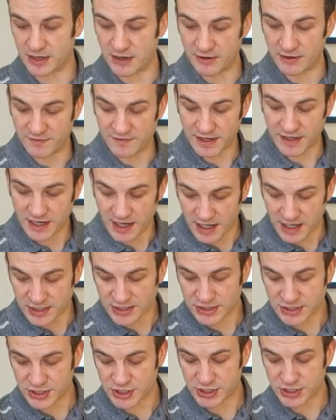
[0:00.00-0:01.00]
of
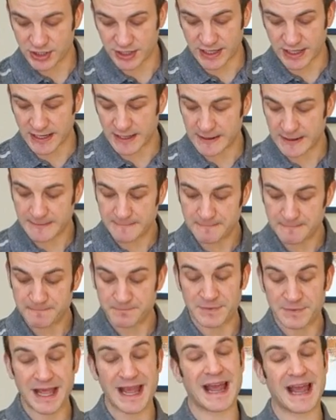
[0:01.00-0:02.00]
caster sugar,
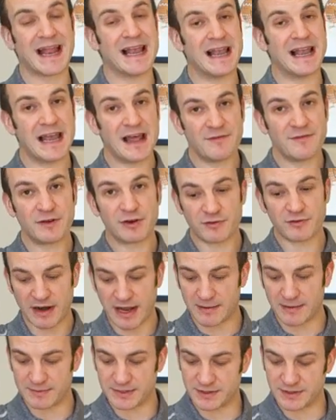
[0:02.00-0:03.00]
11
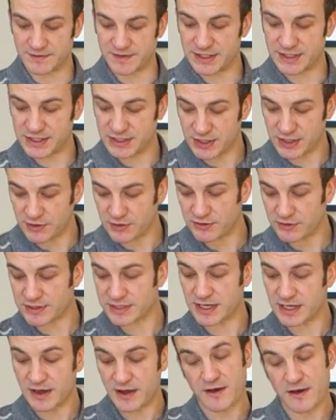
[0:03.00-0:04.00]
grams of
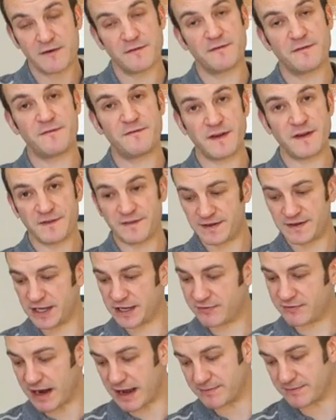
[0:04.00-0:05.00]
salt,
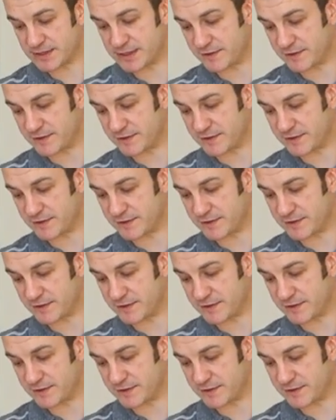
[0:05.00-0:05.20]
50 grams